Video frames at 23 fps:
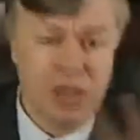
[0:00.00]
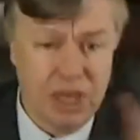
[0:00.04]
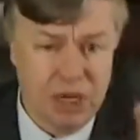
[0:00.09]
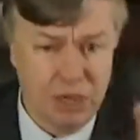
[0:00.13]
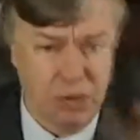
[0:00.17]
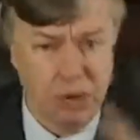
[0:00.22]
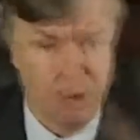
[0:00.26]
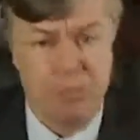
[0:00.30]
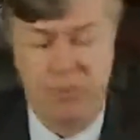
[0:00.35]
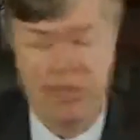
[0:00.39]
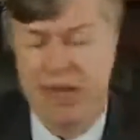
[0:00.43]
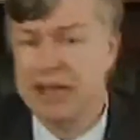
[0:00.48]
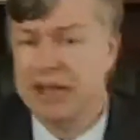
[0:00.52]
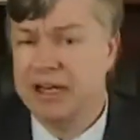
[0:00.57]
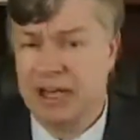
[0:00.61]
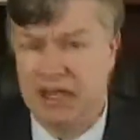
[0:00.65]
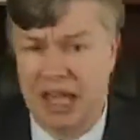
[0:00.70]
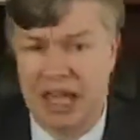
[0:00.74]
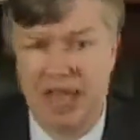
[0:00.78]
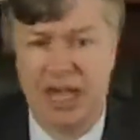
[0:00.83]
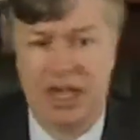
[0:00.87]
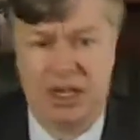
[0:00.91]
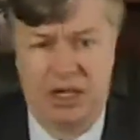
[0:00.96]
And what Ben
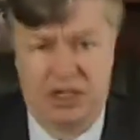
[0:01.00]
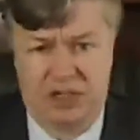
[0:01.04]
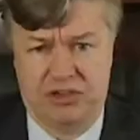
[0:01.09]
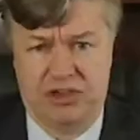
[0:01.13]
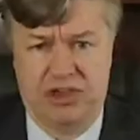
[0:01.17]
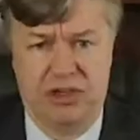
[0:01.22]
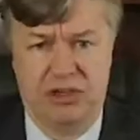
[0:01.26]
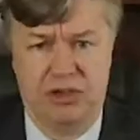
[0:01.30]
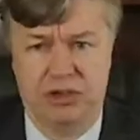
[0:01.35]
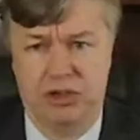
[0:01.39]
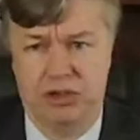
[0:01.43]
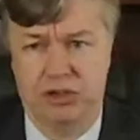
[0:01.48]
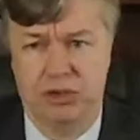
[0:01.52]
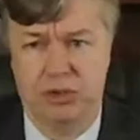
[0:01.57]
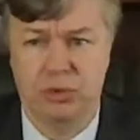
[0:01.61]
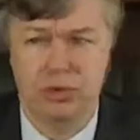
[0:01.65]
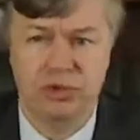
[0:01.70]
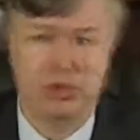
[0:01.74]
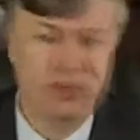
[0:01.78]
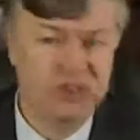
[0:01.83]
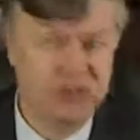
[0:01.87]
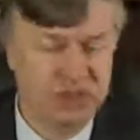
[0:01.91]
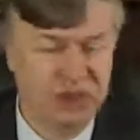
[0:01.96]
and Hank intend to do
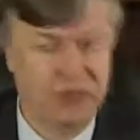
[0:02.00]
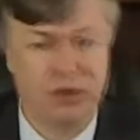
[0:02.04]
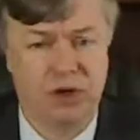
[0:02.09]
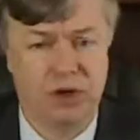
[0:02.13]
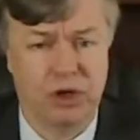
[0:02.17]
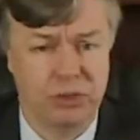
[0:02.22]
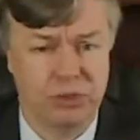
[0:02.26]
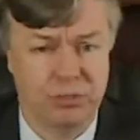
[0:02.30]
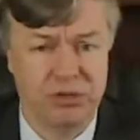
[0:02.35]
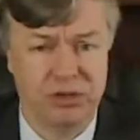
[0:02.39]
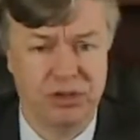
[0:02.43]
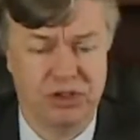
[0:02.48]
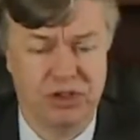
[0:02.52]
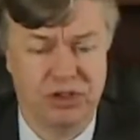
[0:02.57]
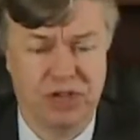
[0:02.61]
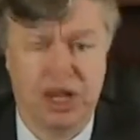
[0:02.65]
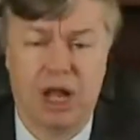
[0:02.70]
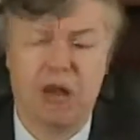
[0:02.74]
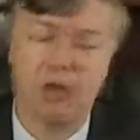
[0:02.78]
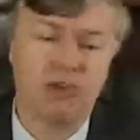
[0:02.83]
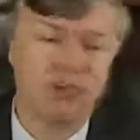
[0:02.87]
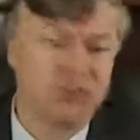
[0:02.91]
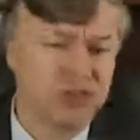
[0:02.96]
with this $700 billion
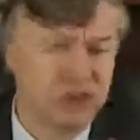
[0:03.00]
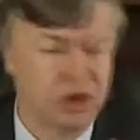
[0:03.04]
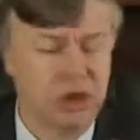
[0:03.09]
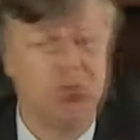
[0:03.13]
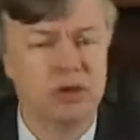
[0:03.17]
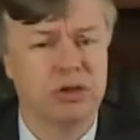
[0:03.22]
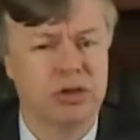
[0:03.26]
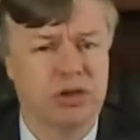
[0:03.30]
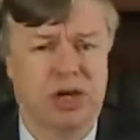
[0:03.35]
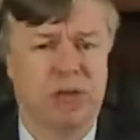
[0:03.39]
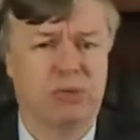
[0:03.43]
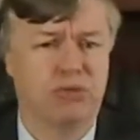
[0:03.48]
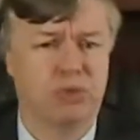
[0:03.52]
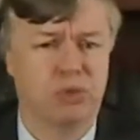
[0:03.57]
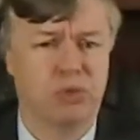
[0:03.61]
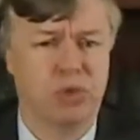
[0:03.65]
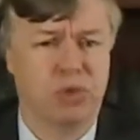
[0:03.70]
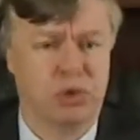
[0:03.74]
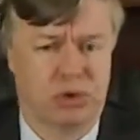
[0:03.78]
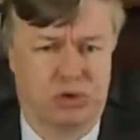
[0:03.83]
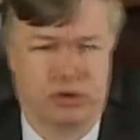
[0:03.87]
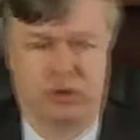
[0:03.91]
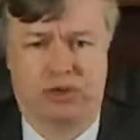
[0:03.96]
is 100 times
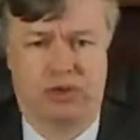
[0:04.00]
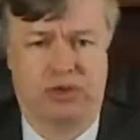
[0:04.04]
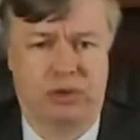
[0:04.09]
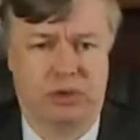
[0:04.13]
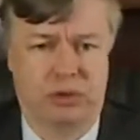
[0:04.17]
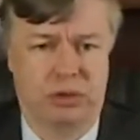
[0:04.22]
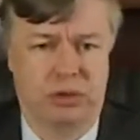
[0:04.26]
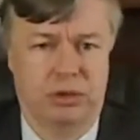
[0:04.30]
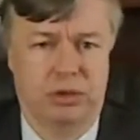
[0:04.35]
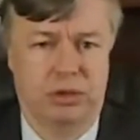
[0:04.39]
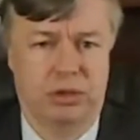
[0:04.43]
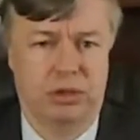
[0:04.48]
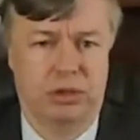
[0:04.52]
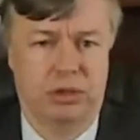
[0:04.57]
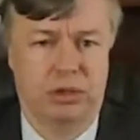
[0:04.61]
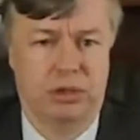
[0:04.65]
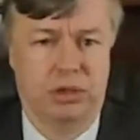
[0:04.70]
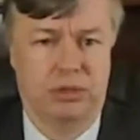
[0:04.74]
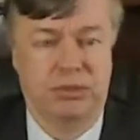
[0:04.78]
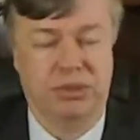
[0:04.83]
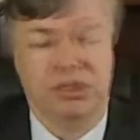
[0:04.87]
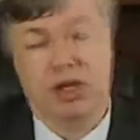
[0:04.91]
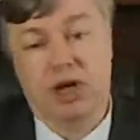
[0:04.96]
worse,
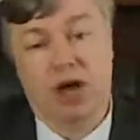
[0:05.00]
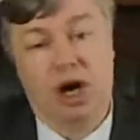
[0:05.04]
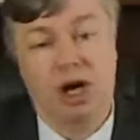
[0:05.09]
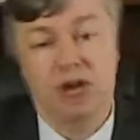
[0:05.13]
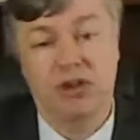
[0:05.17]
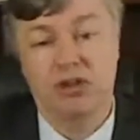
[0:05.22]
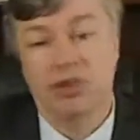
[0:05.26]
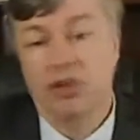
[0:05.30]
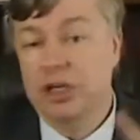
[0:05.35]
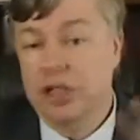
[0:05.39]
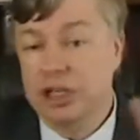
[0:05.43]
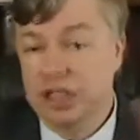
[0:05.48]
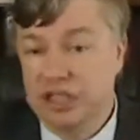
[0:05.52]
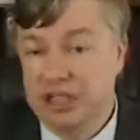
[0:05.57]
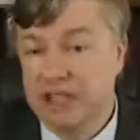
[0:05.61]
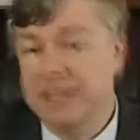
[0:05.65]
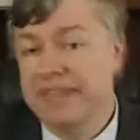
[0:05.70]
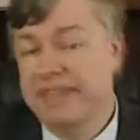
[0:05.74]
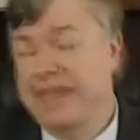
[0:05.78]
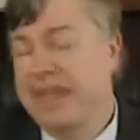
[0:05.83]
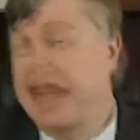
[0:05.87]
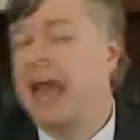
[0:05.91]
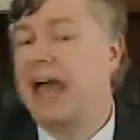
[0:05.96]
because
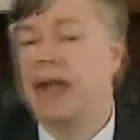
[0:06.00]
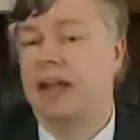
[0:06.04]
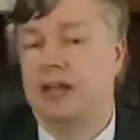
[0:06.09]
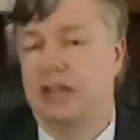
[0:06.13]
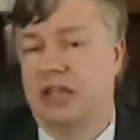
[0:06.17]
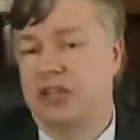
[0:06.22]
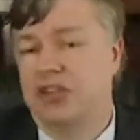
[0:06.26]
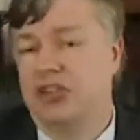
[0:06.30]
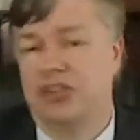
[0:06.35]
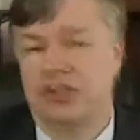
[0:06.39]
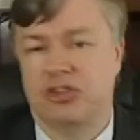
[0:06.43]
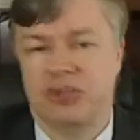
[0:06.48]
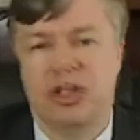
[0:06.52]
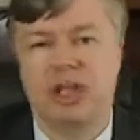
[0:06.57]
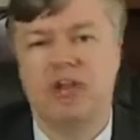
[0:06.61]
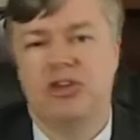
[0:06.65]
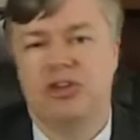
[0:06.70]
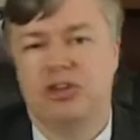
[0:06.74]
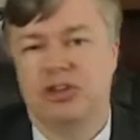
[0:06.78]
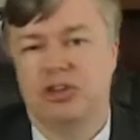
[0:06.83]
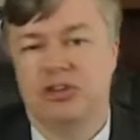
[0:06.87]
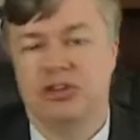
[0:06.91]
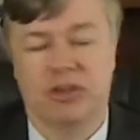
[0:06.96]
in that
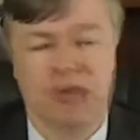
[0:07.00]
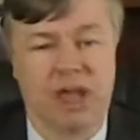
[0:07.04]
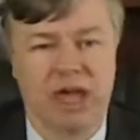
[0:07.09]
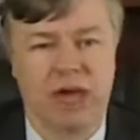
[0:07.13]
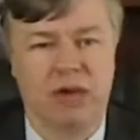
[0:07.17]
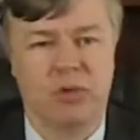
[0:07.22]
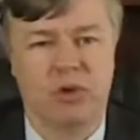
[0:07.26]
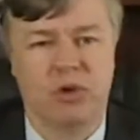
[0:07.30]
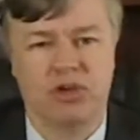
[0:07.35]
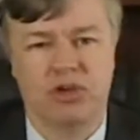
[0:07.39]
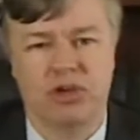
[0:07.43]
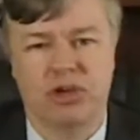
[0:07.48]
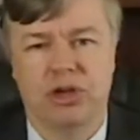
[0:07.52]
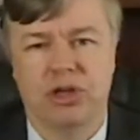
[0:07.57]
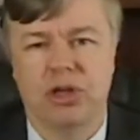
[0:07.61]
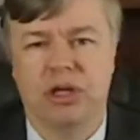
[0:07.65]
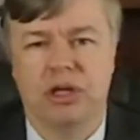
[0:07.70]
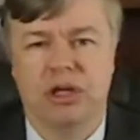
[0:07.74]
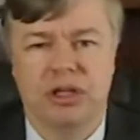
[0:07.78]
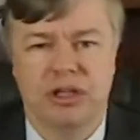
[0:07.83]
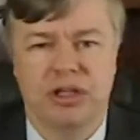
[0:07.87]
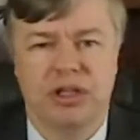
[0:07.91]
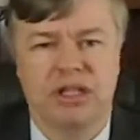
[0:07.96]
legislation is language
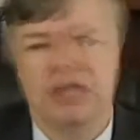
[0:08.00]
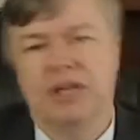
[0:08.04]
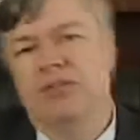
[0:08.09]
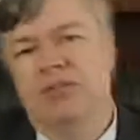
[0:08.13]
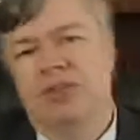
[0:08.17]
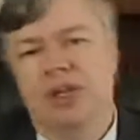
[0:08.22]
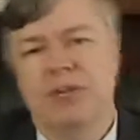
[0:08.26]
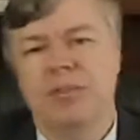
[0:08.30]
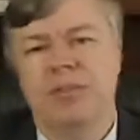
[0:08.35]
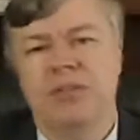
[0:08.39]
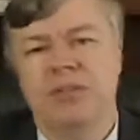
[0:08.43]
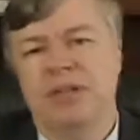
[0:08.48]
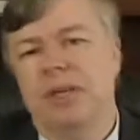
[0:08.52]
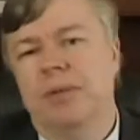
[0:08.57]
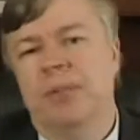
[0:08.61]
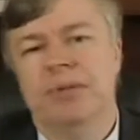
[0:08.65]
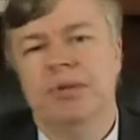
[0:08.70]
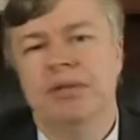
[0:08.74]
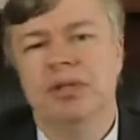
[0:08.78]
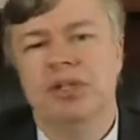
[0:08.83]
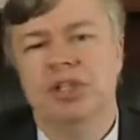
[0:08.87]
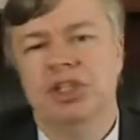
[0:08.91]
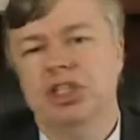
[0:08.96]
that gives him the
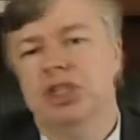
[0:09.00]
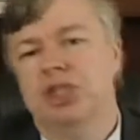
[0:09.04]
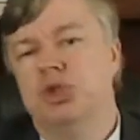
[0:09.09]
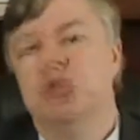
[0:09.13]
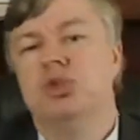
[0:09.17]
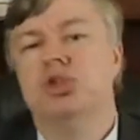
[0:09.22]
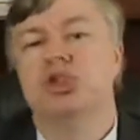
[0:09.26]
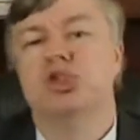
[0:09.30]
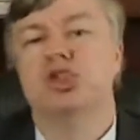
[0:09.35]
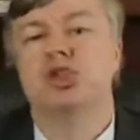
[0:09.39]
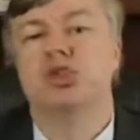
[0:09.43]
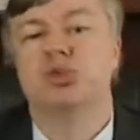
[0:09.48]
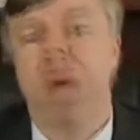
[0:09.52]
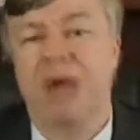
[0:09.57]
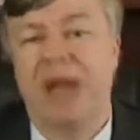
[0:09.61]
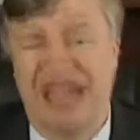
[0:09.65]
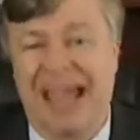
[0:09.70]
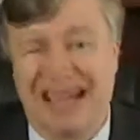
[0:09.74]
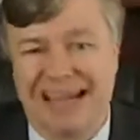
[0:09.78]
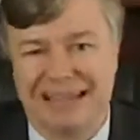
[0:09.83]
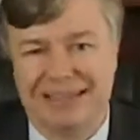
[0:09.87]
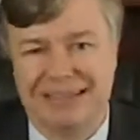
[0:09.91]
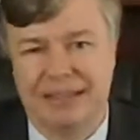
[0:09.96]
ability to
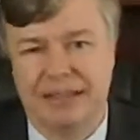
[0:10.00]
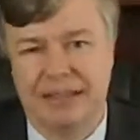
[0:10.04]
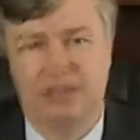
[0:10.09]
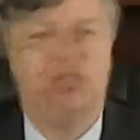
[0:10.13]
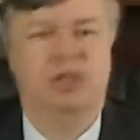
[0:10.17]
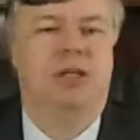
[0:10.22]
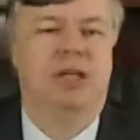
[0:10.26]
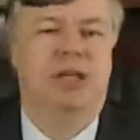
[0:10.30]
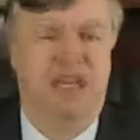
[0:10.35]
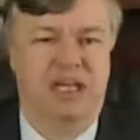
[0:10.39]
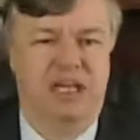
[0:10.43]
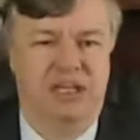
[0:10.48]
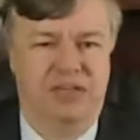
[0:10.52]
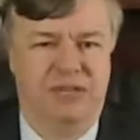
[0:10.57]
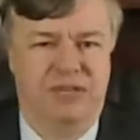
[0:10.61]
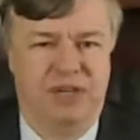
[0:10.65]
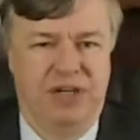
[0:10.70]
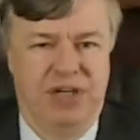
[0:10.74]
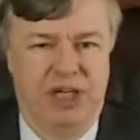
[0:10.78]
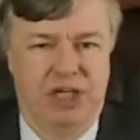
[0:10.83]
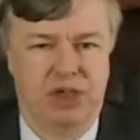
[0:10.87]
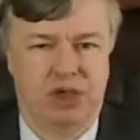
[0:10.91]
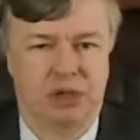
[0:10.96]
direct any
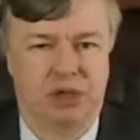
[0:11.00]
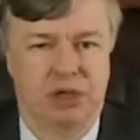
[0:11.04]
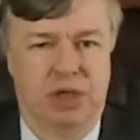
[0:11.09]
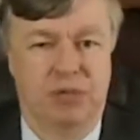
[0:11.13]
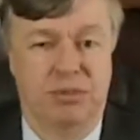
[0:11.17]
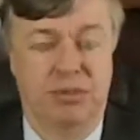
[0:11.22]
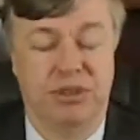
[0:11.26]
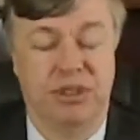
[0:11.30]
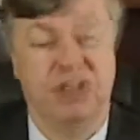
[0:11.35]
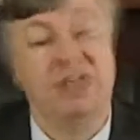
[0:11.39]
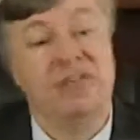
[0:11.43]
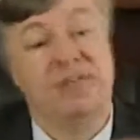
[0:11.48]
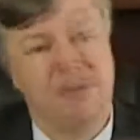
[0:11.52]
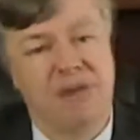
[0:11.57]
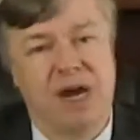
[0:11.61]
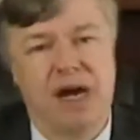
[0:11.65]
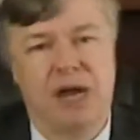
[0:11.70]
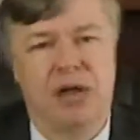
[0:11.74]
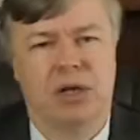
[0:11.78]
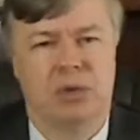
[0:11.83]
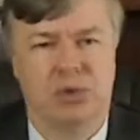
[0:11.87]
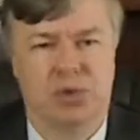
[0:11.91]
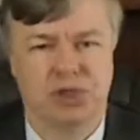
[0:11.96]
financial company to
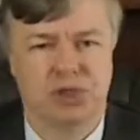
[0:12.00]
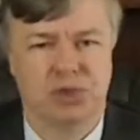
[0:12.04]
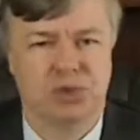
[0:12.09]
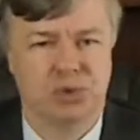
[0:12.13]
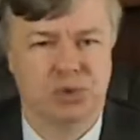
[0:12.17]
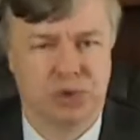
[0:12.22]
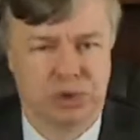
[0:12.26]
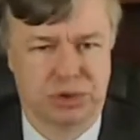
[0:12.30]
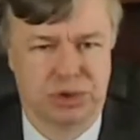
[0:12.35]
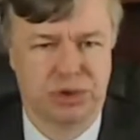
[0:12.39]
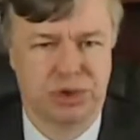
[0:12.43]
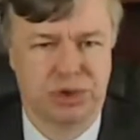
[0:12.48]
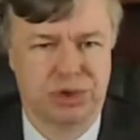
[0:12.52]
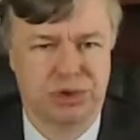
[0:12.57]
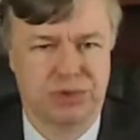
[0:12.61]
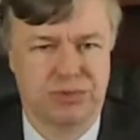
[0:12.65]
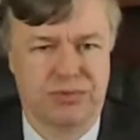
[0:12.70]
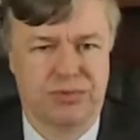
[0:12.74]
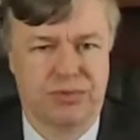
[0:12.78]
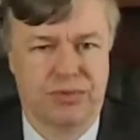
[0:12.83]
follow his orders,